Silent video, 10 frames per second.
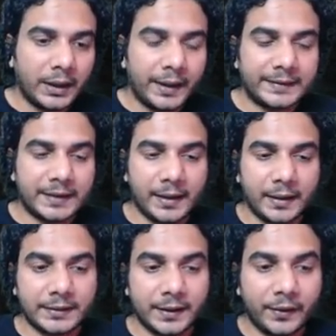
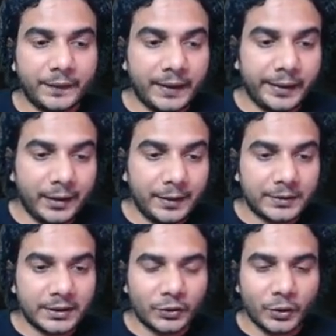Eccentricity of the ellipse
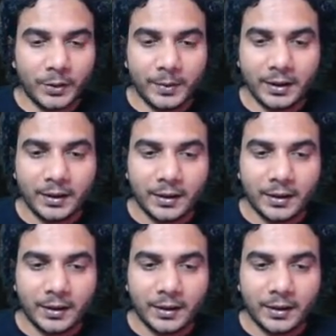is going to be